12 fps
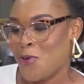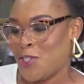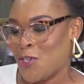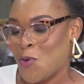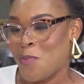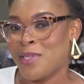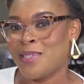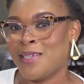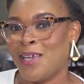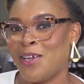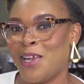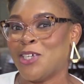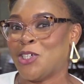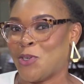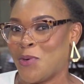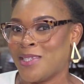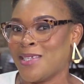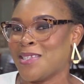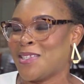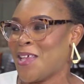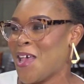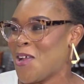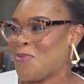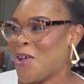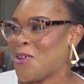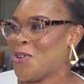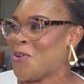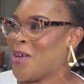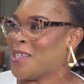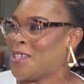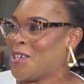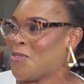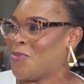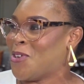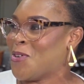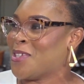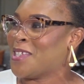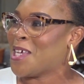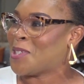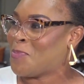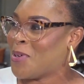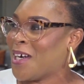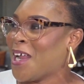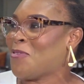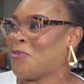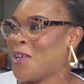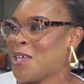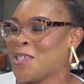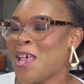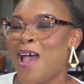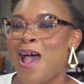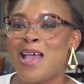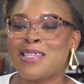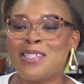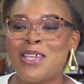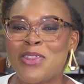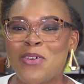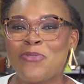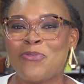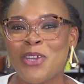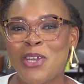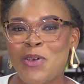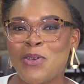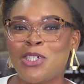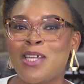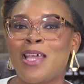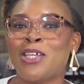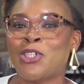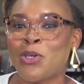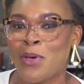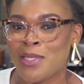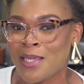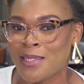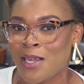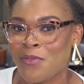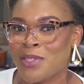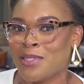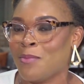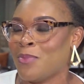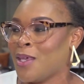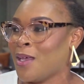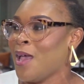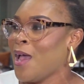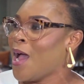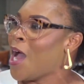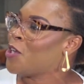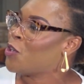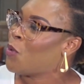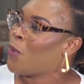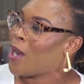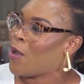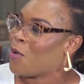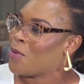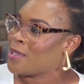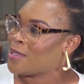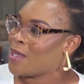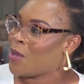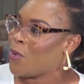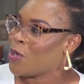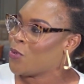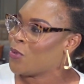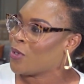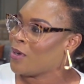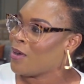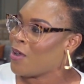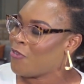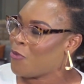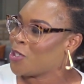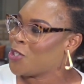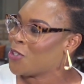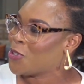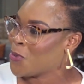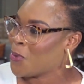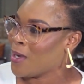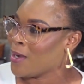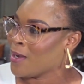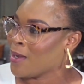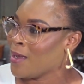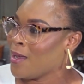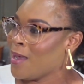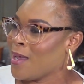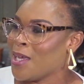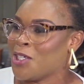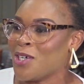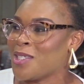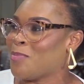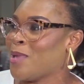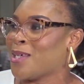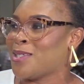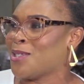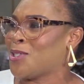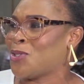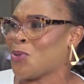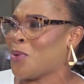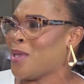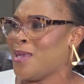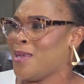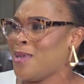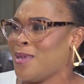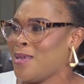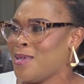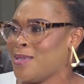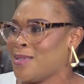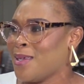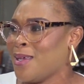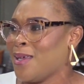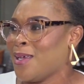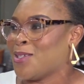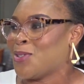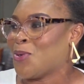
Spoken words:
course, you know, Miss Taylor enjoys herself. I see the videos, yes, pull that face. I see the video, she enjoys herself with something. And you know what I always say, when you love what you're doing, it just makes it so easy,